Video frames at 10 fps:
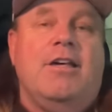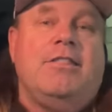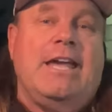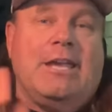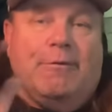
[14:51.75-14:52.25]

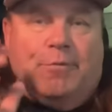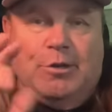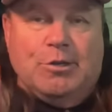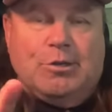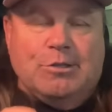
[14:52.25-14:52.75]
Thank you for
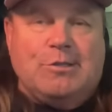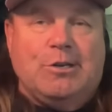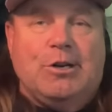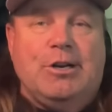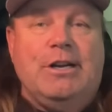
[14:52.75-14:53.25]
your
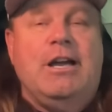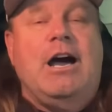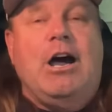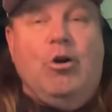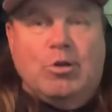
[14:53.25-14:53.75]
concern.
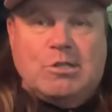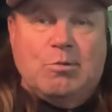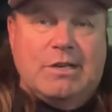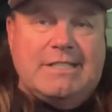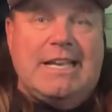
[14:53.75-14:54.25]
I also
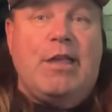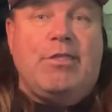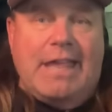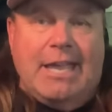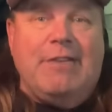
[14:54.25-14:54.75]
want to say
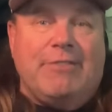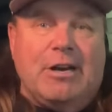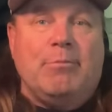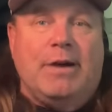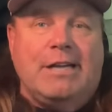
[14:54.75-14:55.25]
thank you
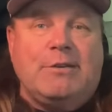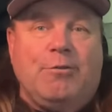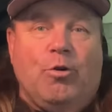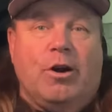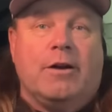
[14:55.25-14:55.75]
very much
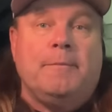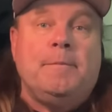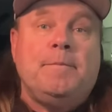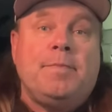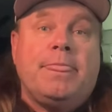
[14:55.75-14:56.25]
for
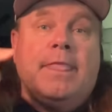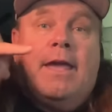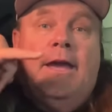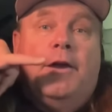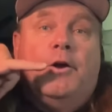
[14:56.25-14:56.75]

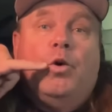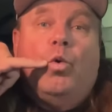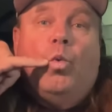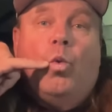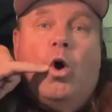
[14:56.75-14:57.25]

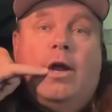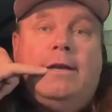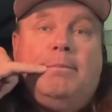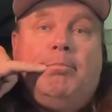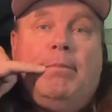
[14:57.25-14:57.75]

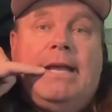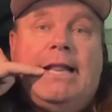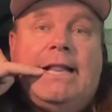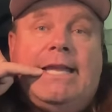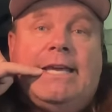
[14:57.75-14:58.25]
1
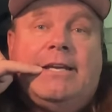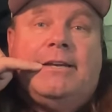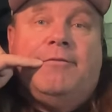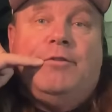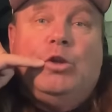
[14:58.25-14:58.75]

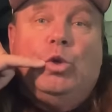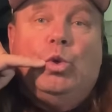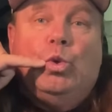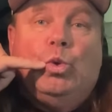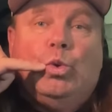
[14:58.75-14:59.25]
million
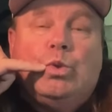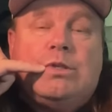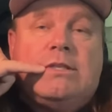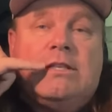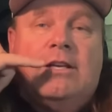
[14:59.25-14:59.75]

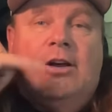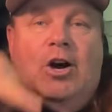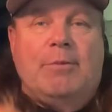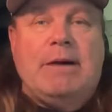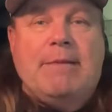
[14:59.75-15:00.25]
views
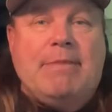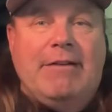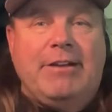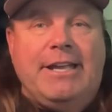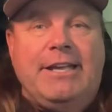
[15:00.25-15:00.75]
on my
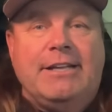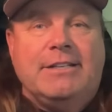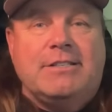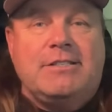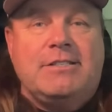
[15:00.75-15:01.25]
Beverly
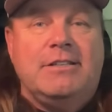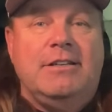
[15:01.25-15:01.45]
Hills